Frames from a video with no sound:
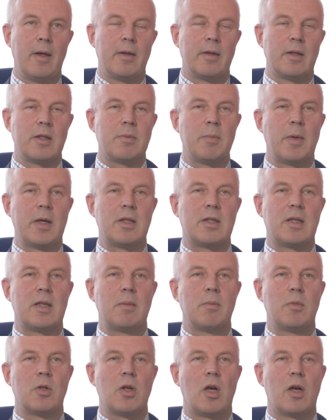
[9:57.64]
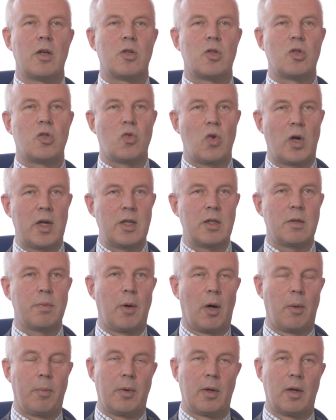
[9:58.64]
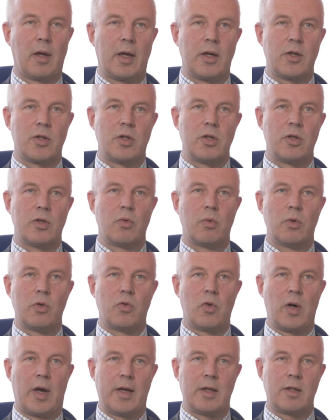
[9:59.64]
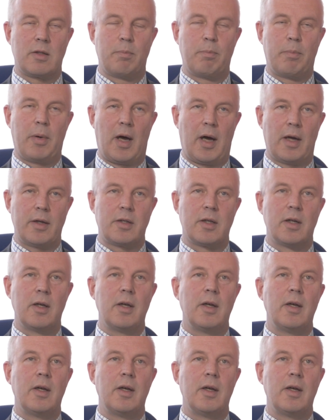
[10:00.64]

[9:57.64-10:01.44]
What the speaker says: This may seem a strange population to address, but